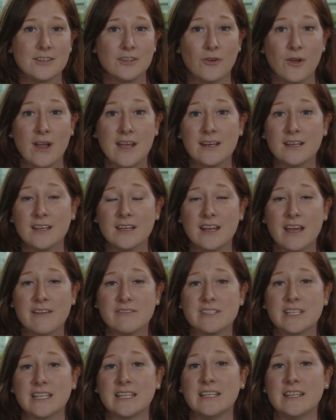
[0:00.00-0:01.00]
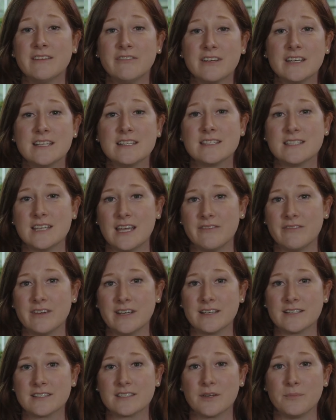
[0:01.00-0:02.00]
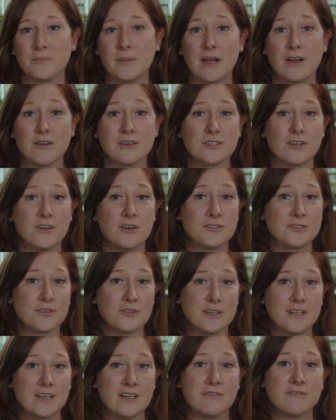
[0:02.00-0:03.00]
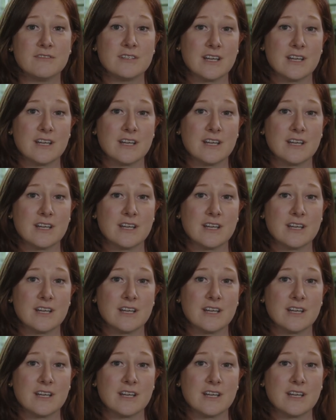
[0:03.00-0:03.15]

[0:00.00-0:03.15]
Nereda can have significant savings compared to alternative